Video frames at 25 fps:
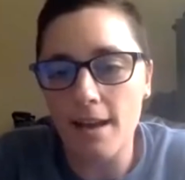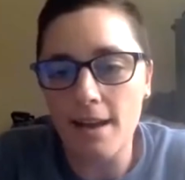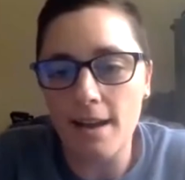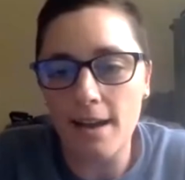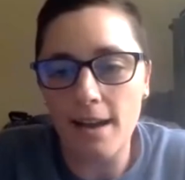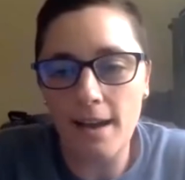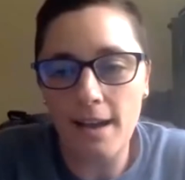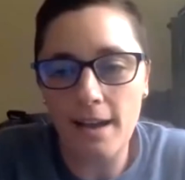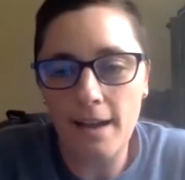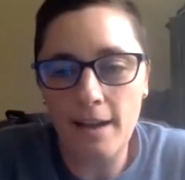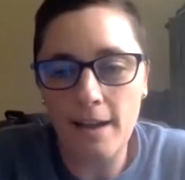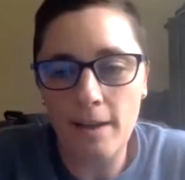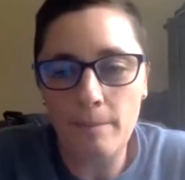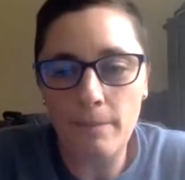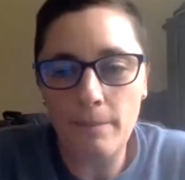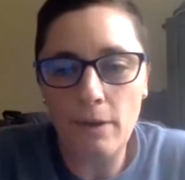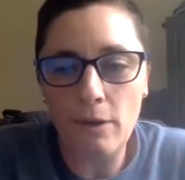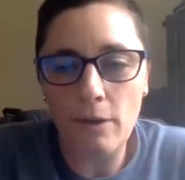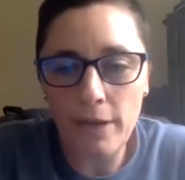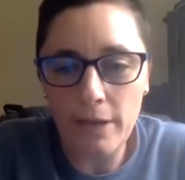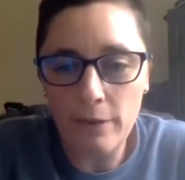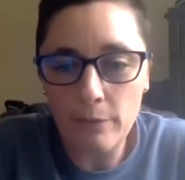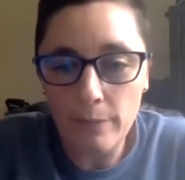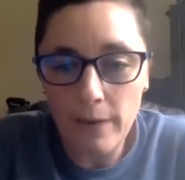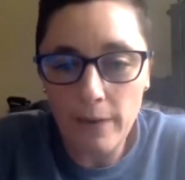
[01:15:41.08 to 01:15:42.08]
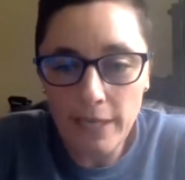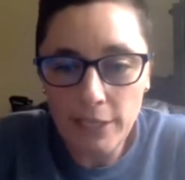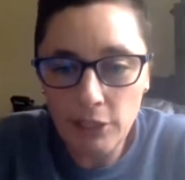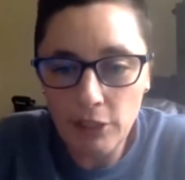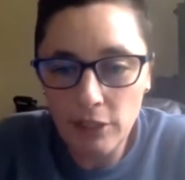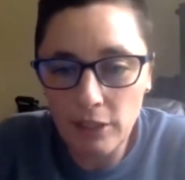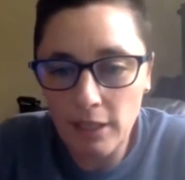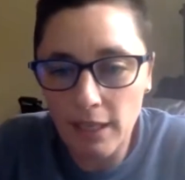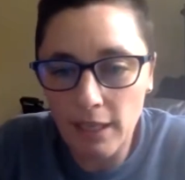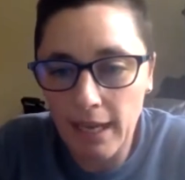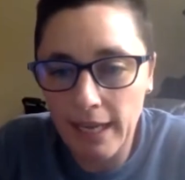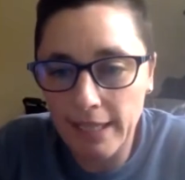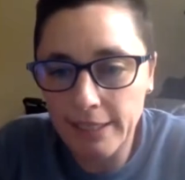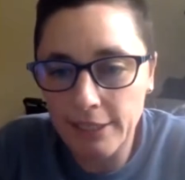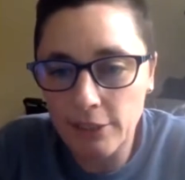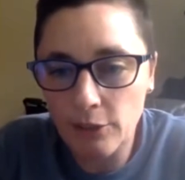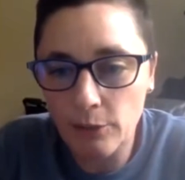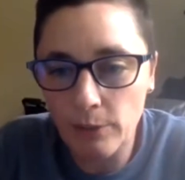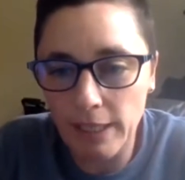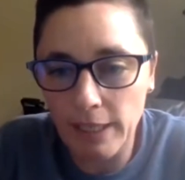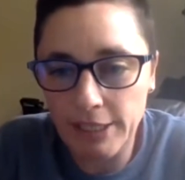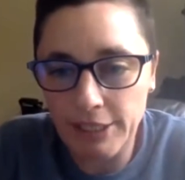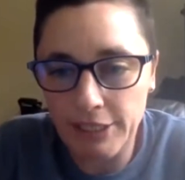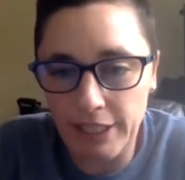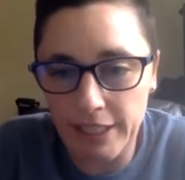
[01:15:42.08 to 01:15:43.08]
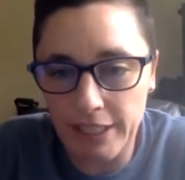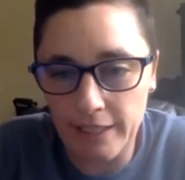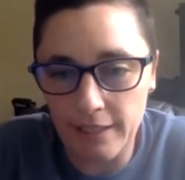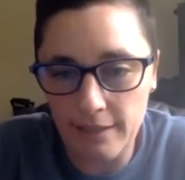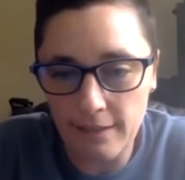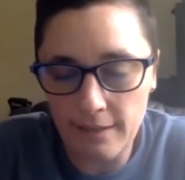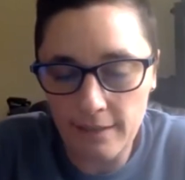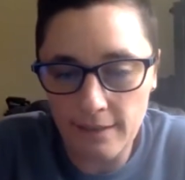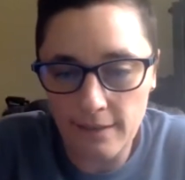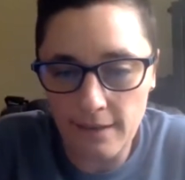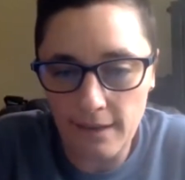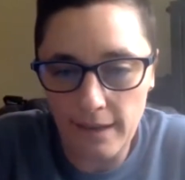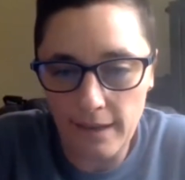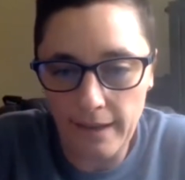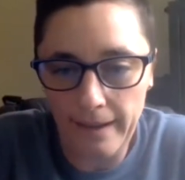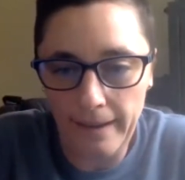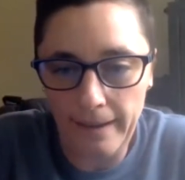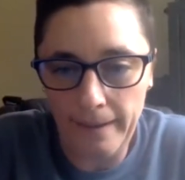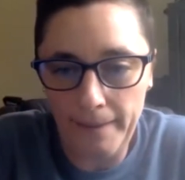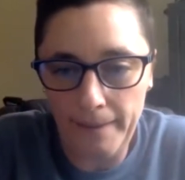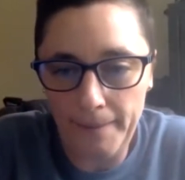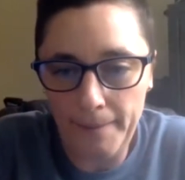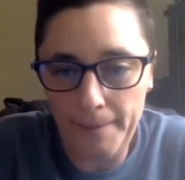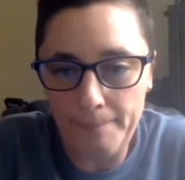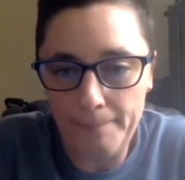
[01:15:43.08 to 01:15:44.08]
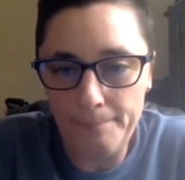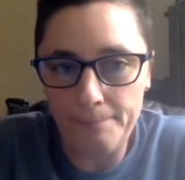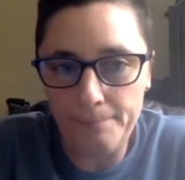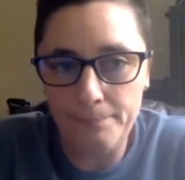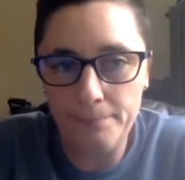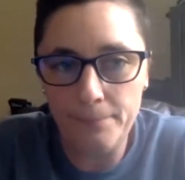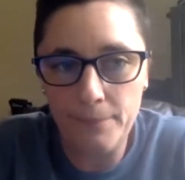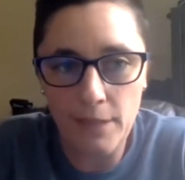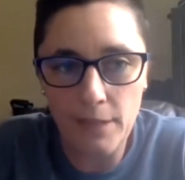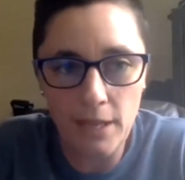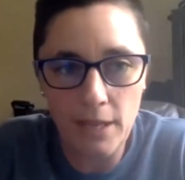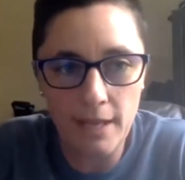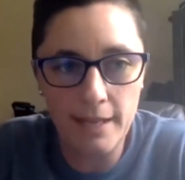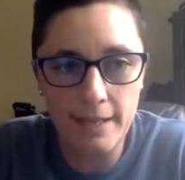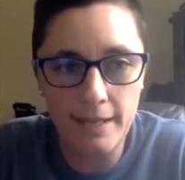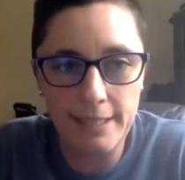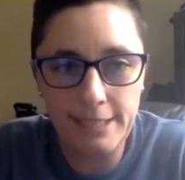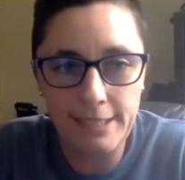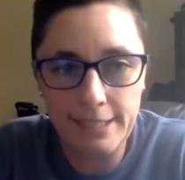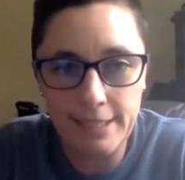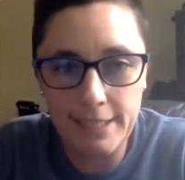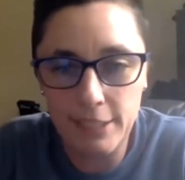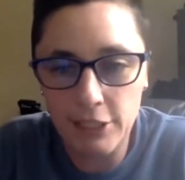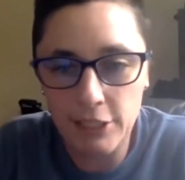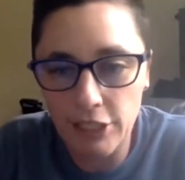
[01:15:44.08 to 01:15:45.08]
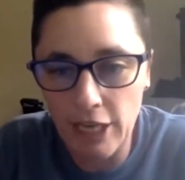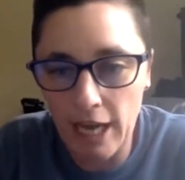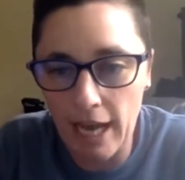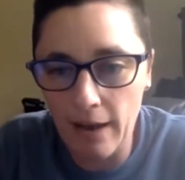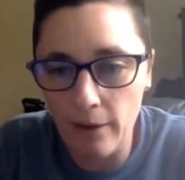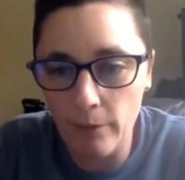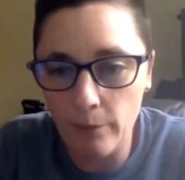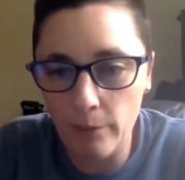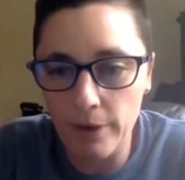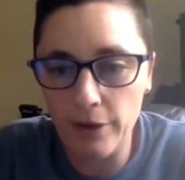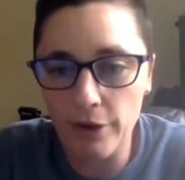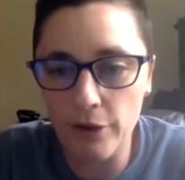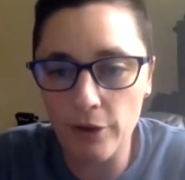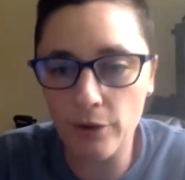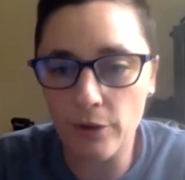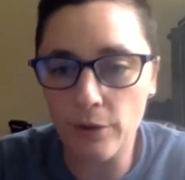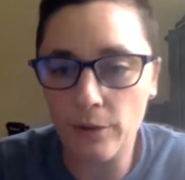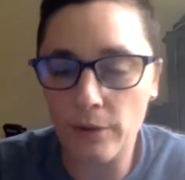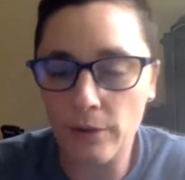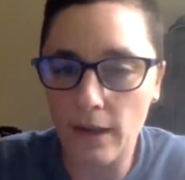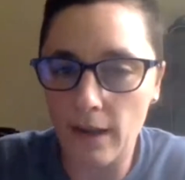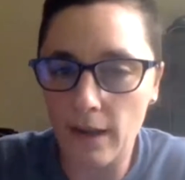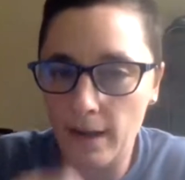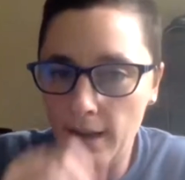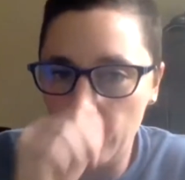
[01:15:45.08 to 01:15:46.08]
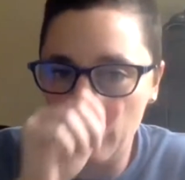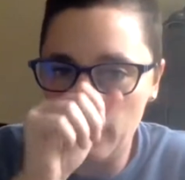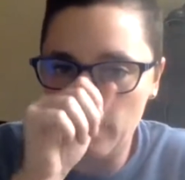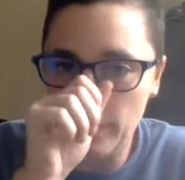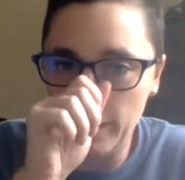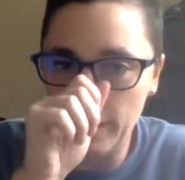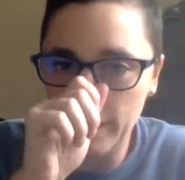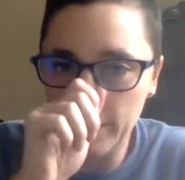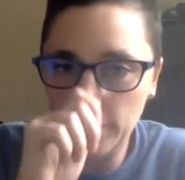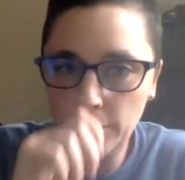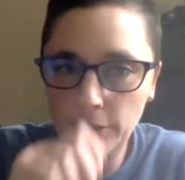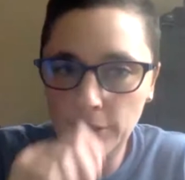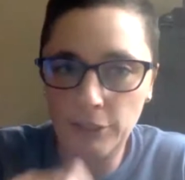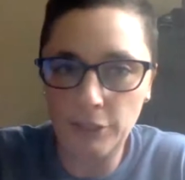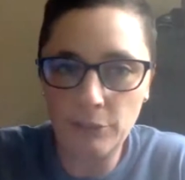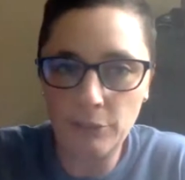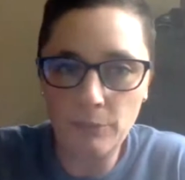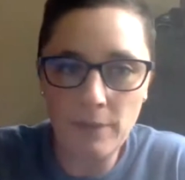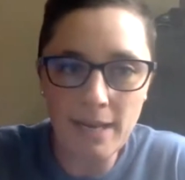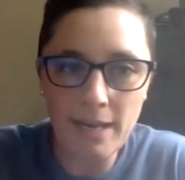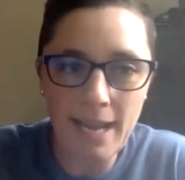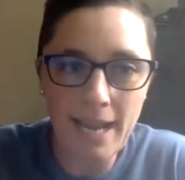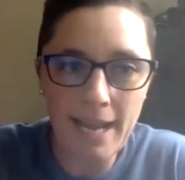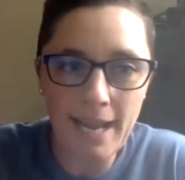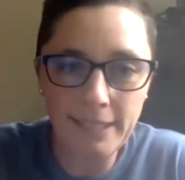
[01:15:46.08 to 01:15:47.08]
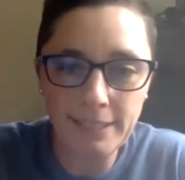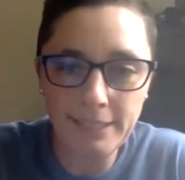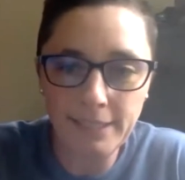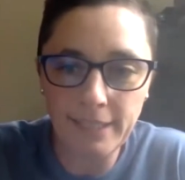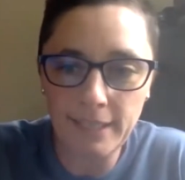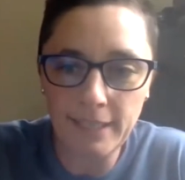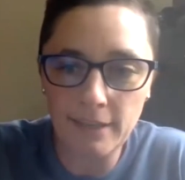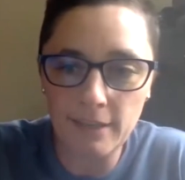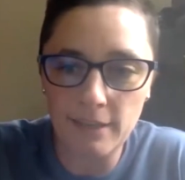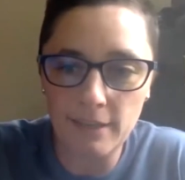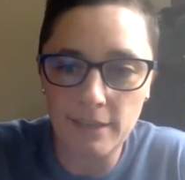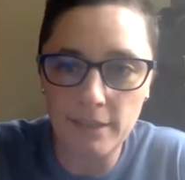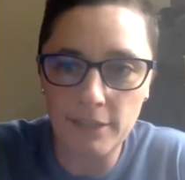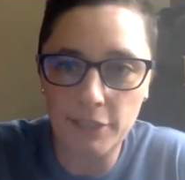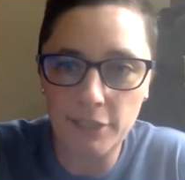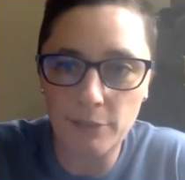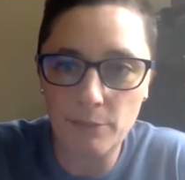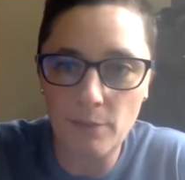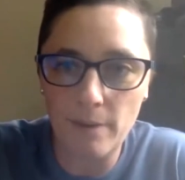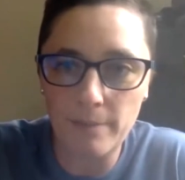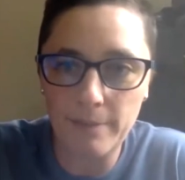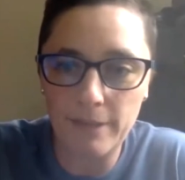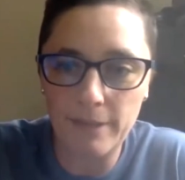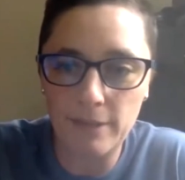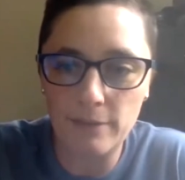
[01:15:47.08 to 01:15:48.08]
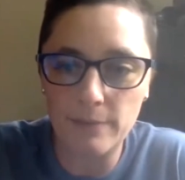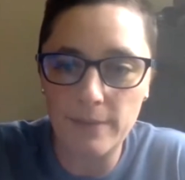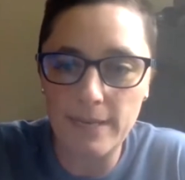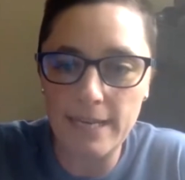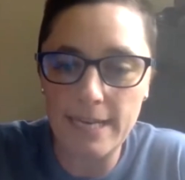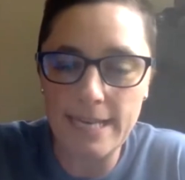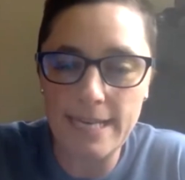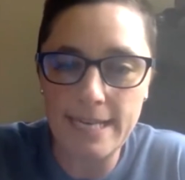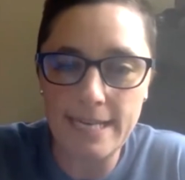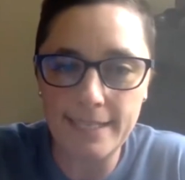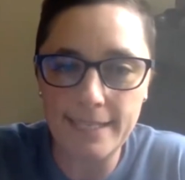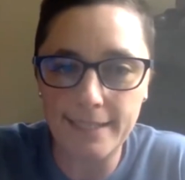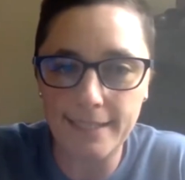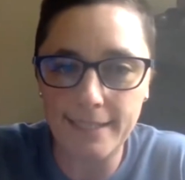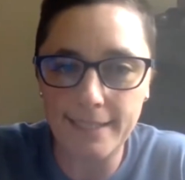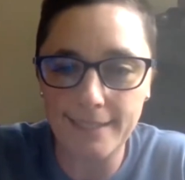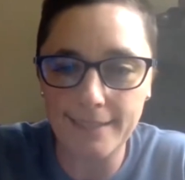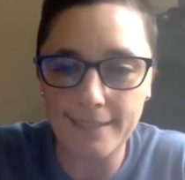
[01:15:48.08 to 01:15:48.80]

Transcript: um, okay rachel has a question um, that is in the chat window uh, rachel do you want to ask it or do you want me to read it